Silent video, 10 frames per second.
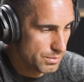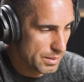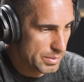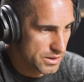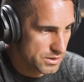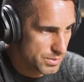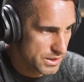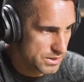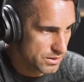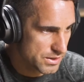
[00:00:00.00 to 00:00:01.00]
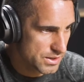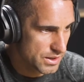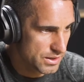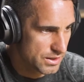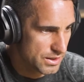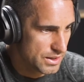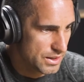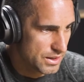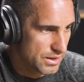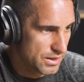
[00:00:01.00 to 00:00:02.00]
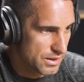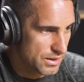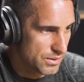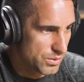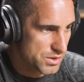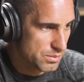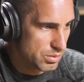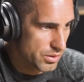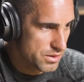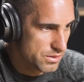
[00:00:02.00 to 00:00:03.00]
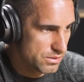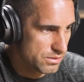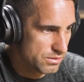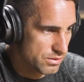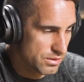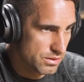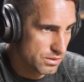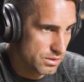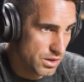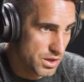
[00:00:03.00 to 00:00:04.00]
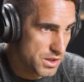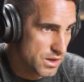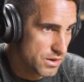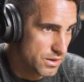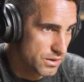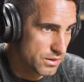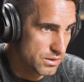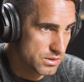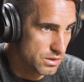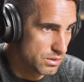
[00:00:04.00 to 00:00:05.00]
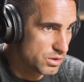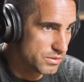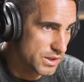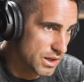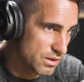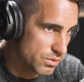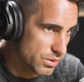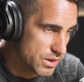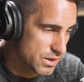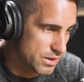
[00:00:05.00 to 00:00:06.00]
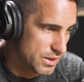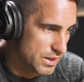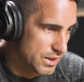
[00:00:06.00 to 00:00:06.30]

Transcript: My parents basically said, we'll support you for a year. So I moved to California.